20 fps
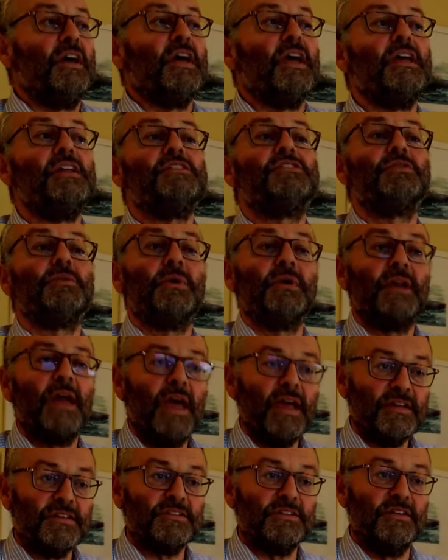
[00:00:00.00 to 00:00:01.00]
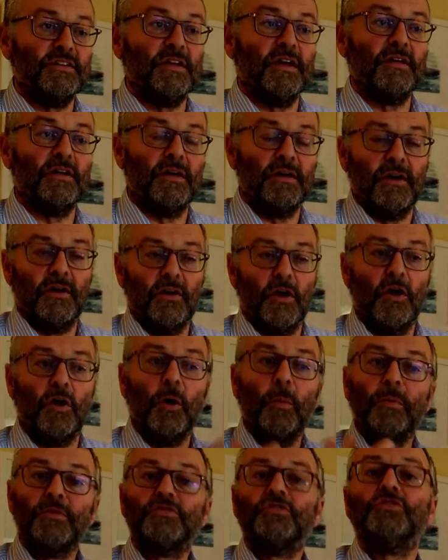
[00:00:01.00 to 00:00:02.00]
into an
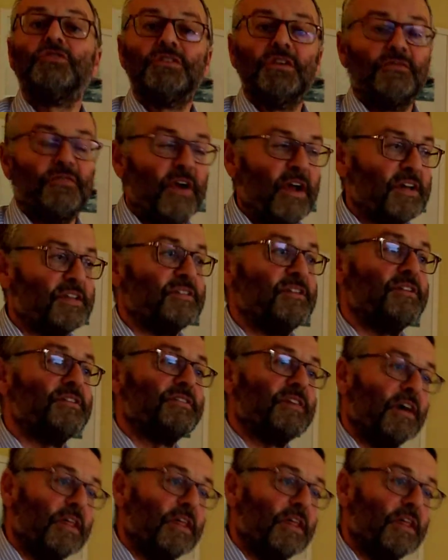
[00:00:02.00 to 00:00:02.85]
opportunity for excellence.